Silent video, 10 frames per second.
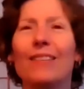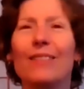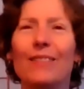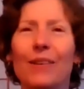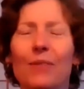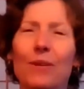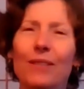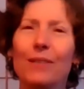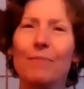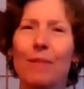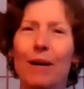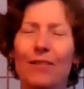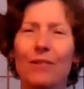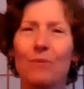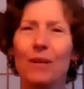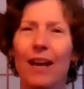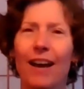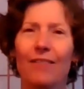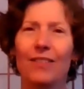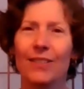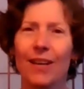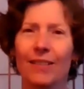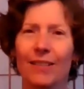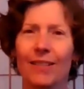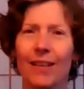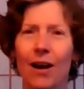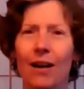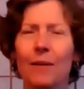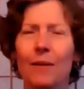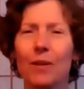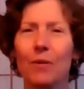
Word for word: So once a month, we have satsang,